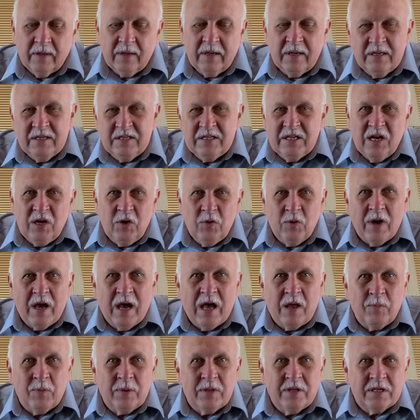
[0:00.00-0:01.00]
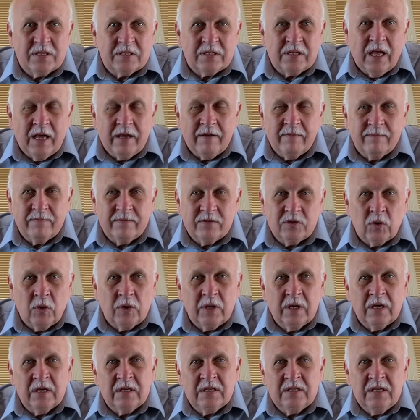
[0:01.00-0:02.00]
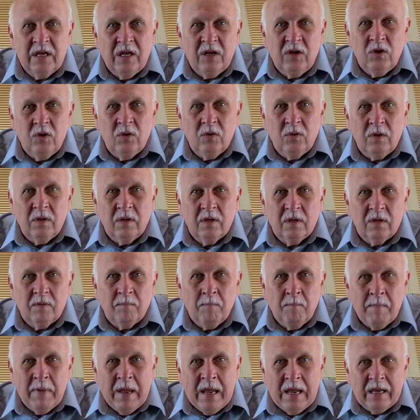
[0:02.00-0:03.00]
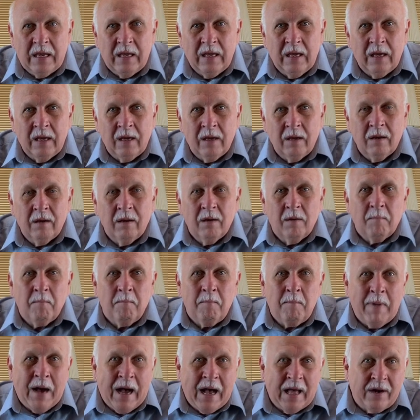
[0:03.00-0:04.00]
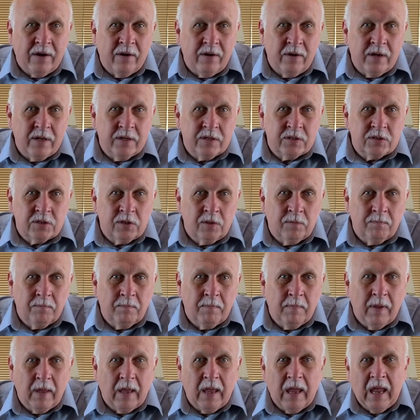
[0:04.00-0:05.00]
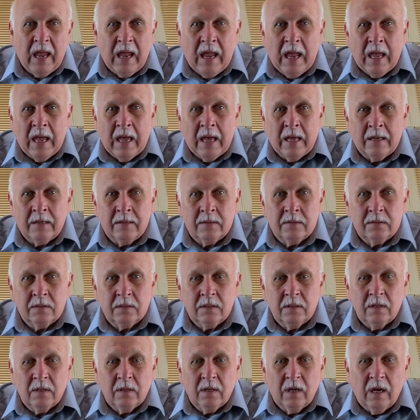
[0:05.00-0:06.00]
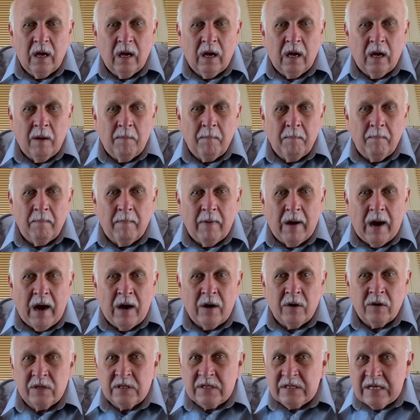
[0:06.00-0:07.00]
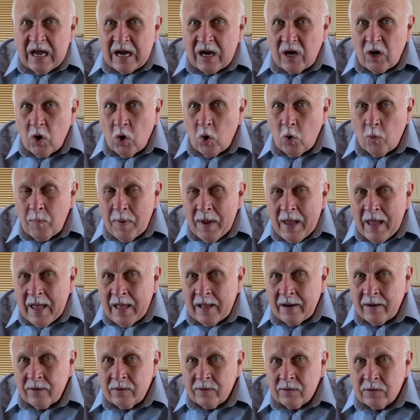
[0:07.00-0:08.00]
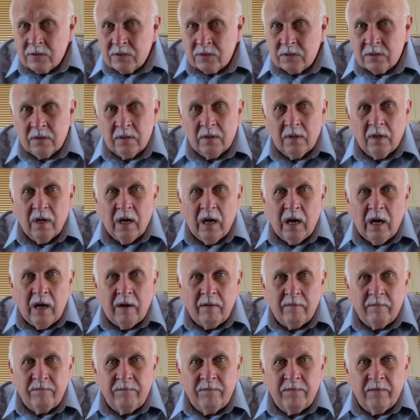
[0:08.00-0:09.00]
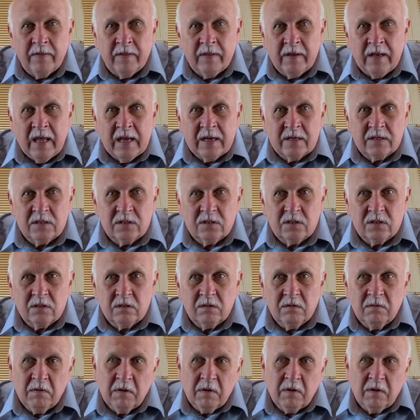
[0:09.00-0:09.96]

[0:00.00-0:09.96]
continuing on with his life. So he continued making modernism and Art Deco patterns for the next